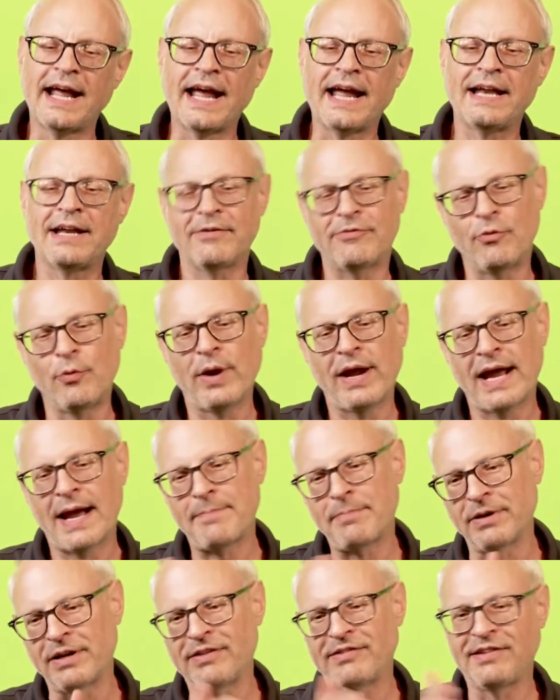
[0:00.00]
And if we
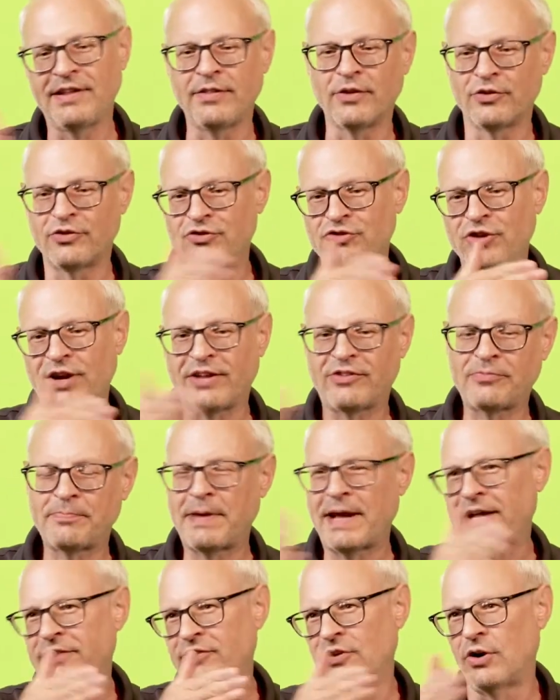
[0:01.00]
happen to see those jets
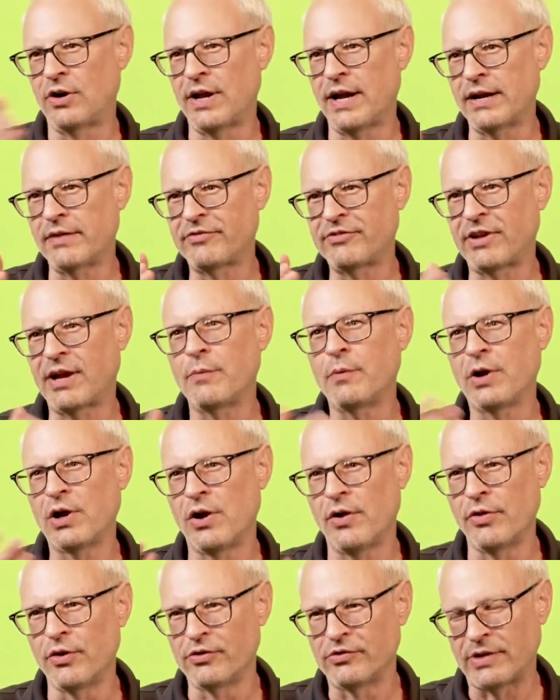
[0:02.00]
pass our line of sight, we
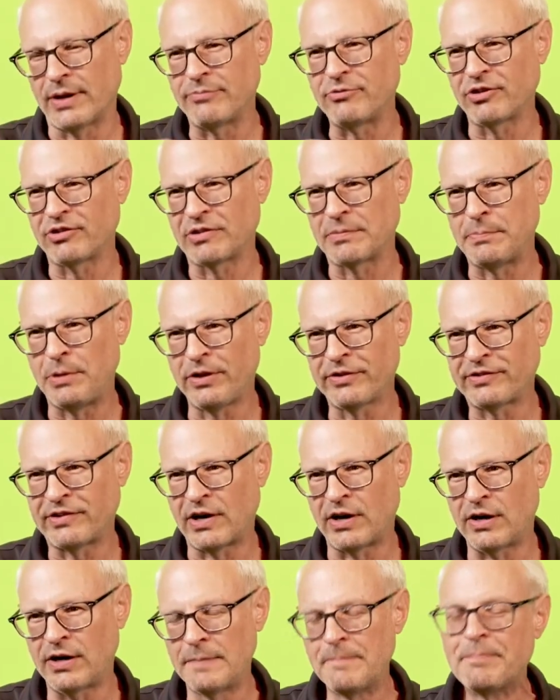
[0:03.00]
call those objects a
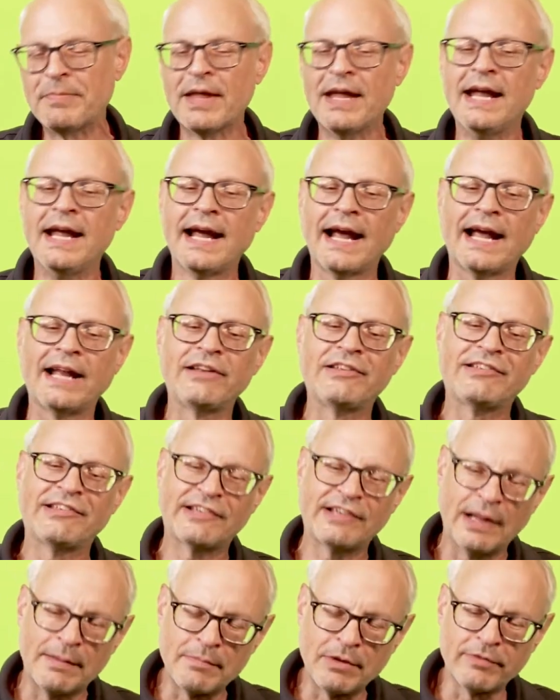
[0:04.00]
pulsar. And
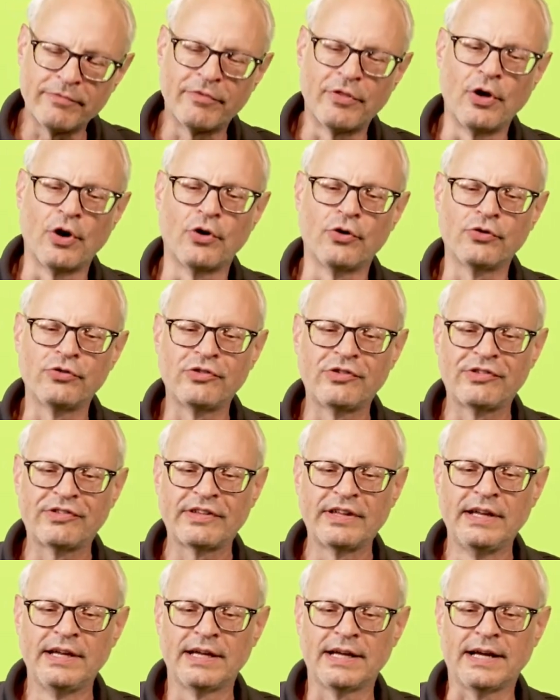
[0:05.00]
some of
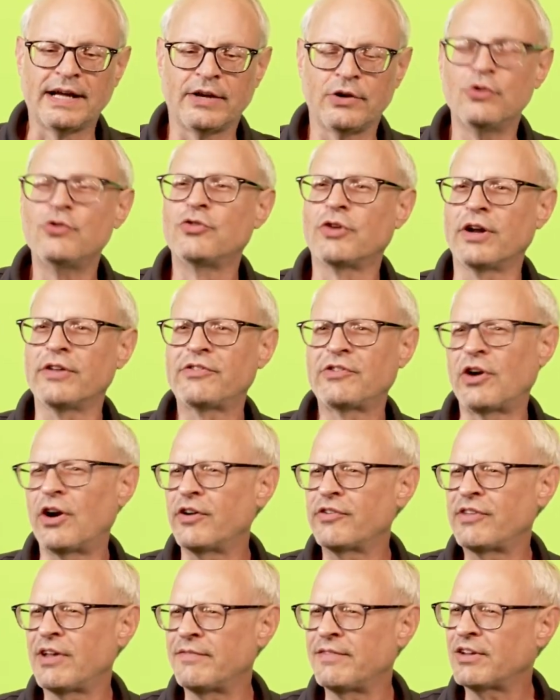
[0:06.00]
those uh, neutron
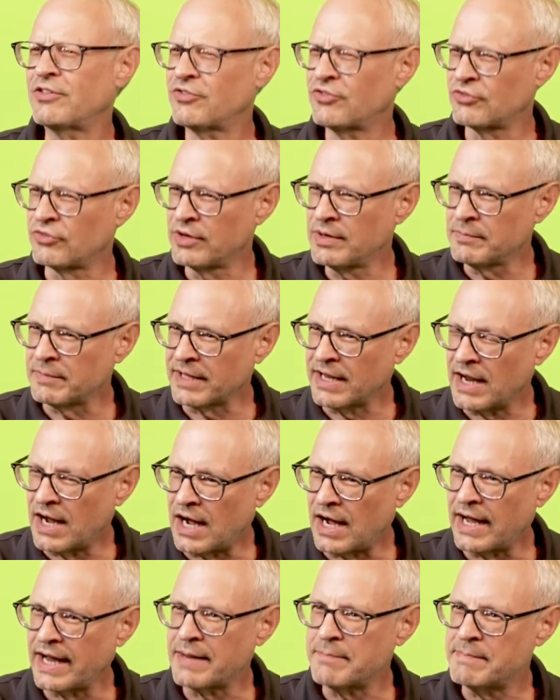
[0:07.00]
stars have extremely
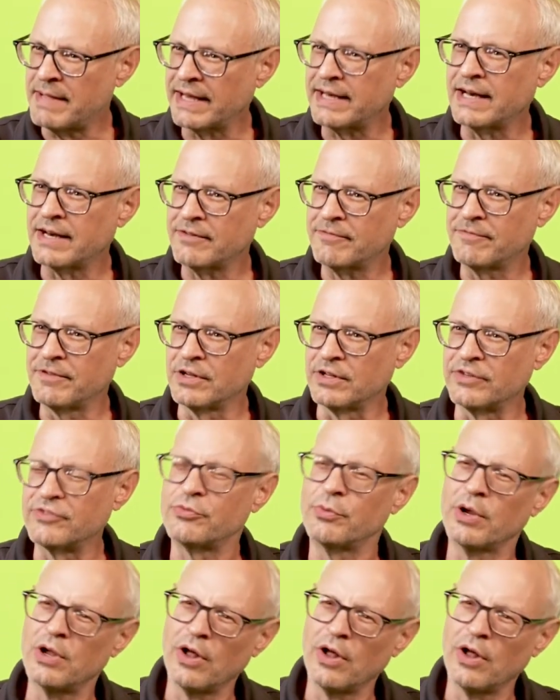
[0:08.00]
high magnetic fields.